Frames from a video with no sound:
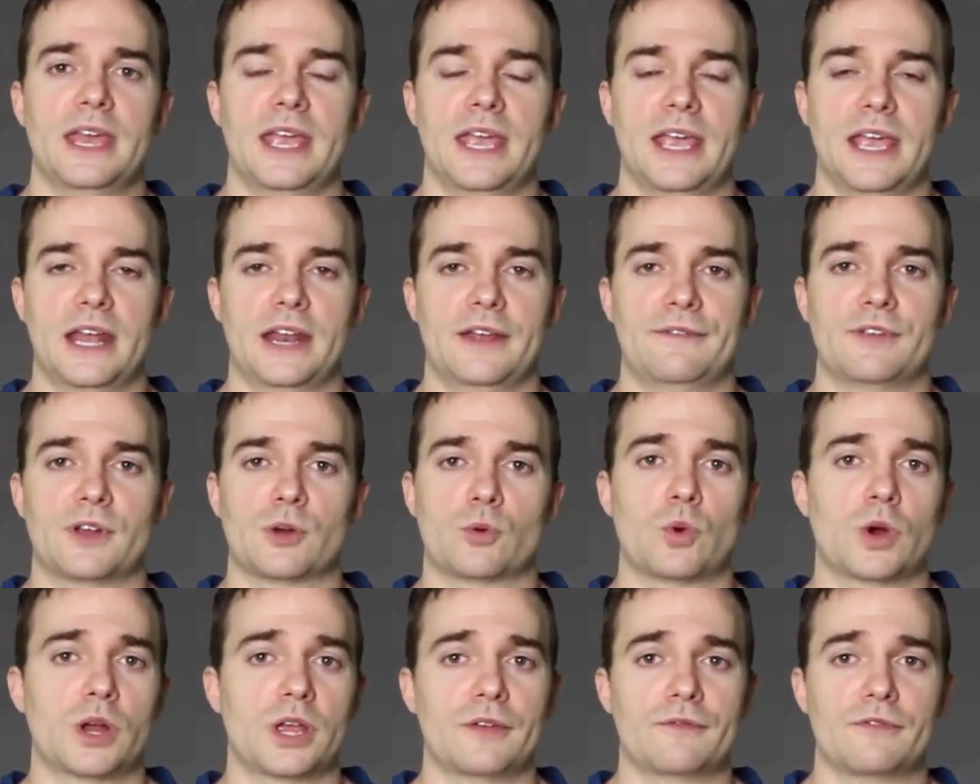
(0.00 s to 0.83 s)
And if
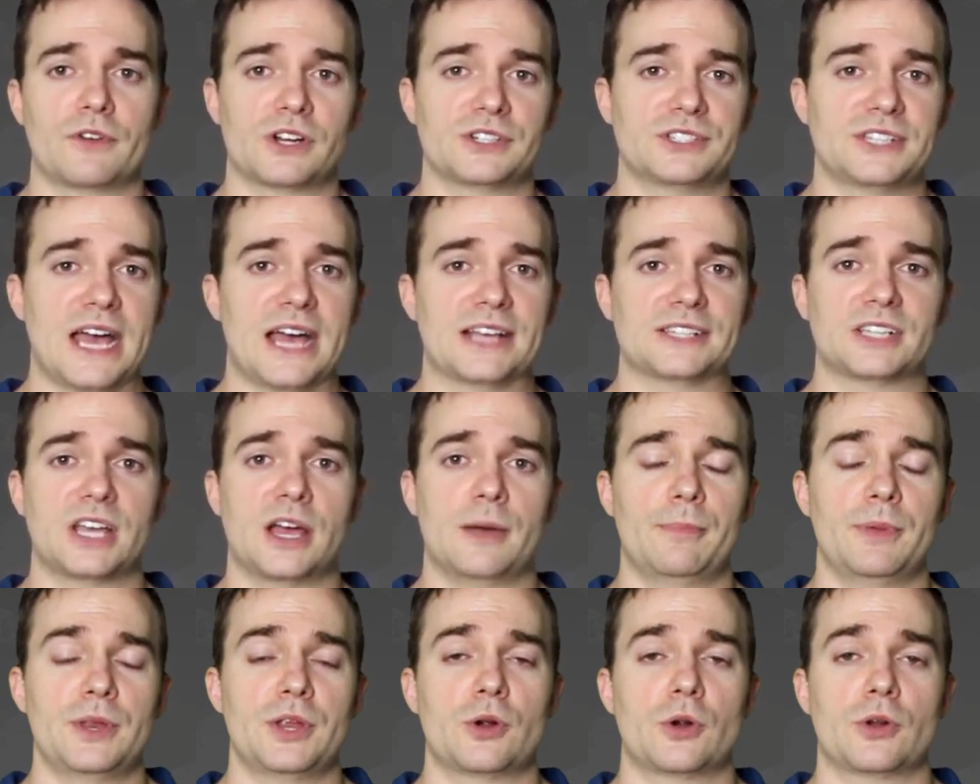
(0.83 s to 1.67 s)
you're working for a SaaS
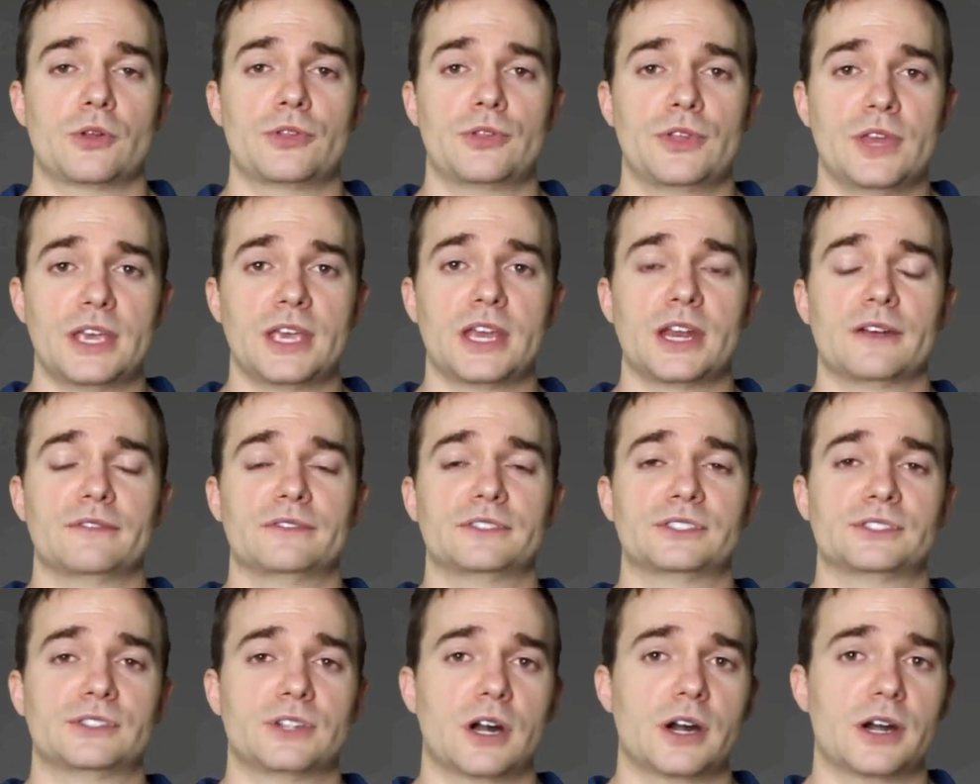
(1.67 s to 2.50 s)
company or thinking of
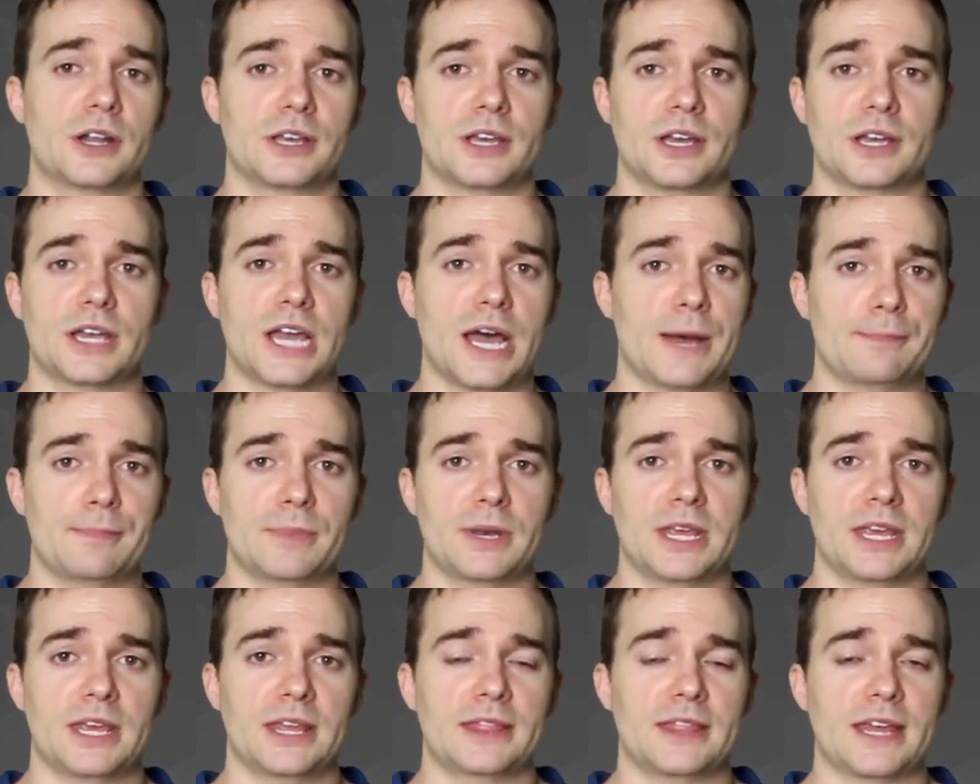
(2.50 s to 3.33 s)
starting a
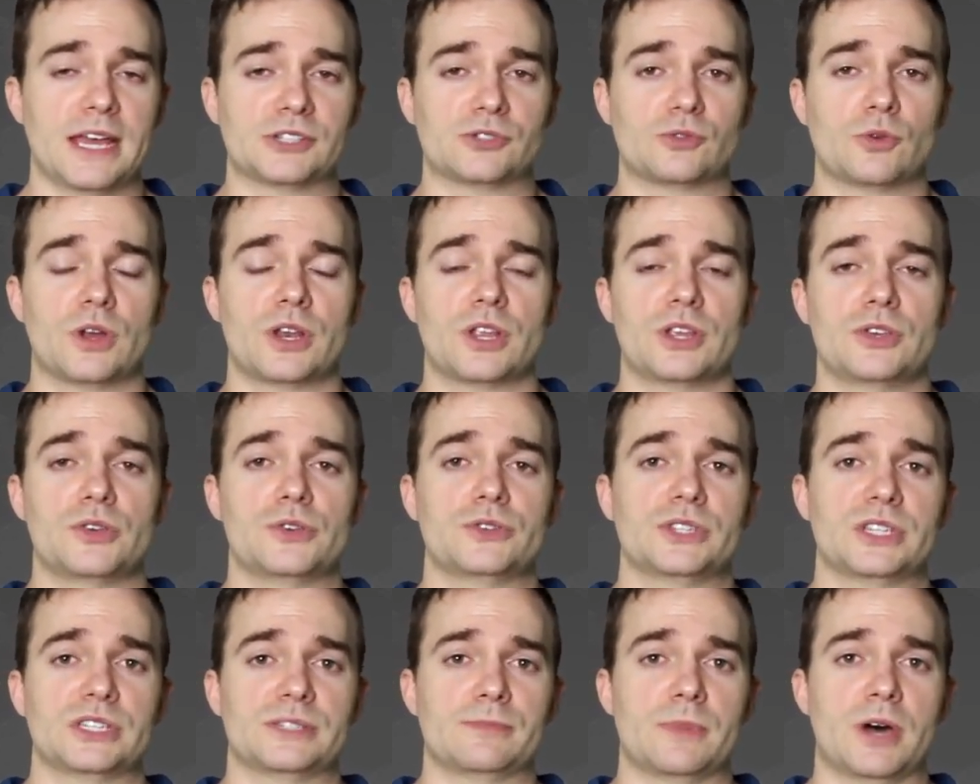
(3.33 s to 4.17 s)
company that's going to
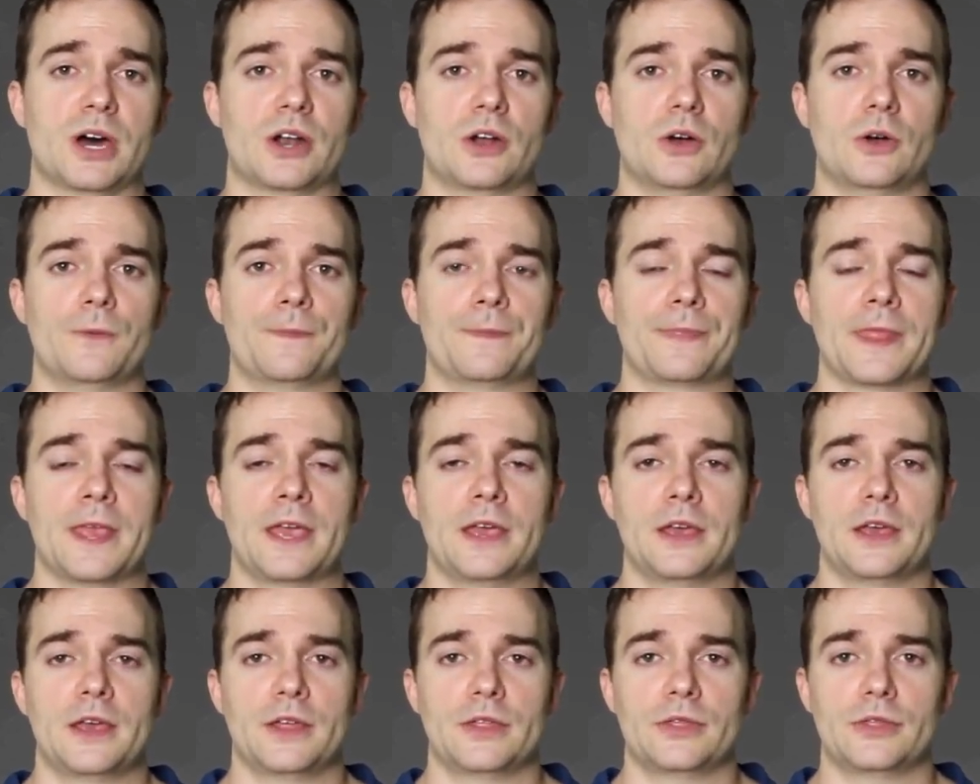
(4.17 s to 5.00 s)
use this model,
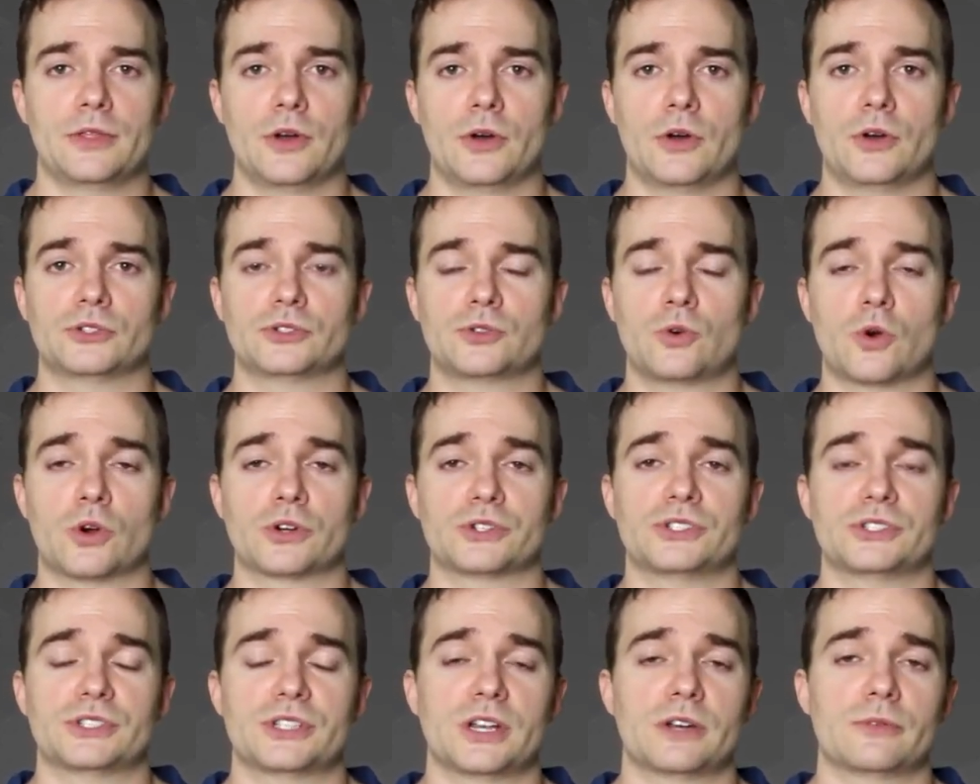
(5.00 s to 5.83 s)
those
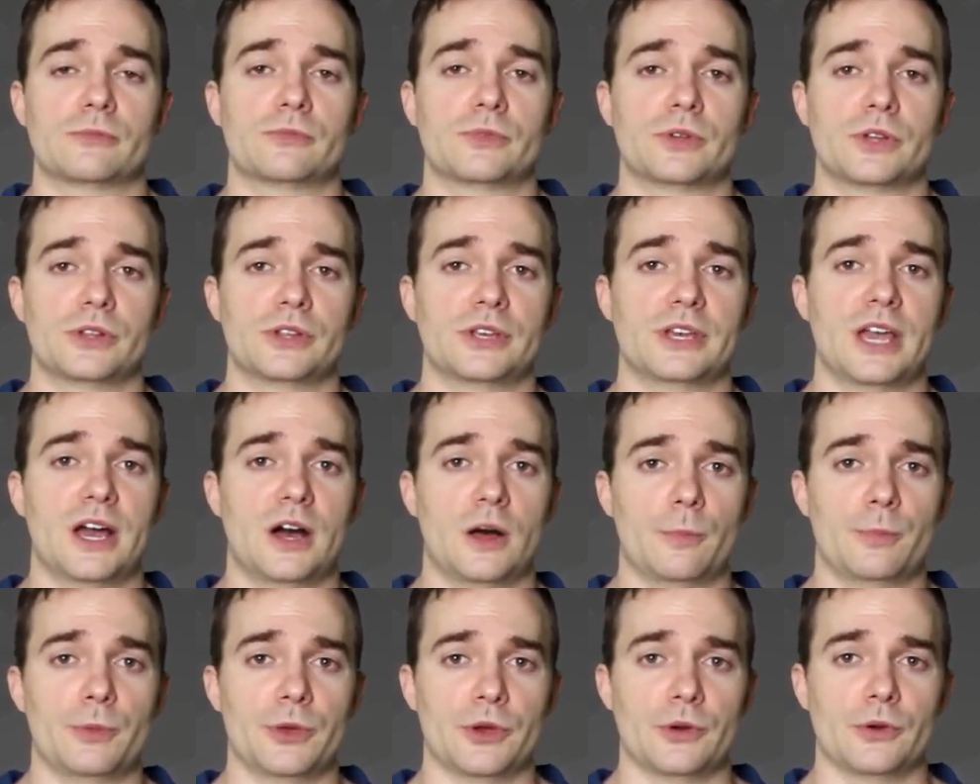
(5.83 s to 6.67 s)
courses can really
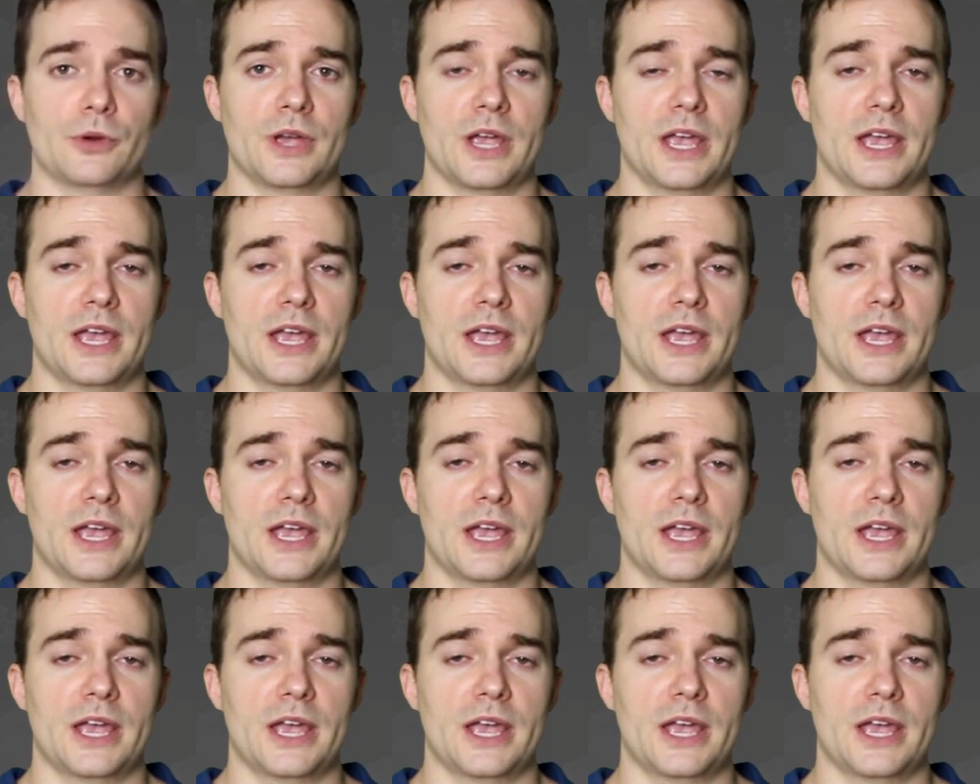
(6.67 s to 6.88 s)
help you.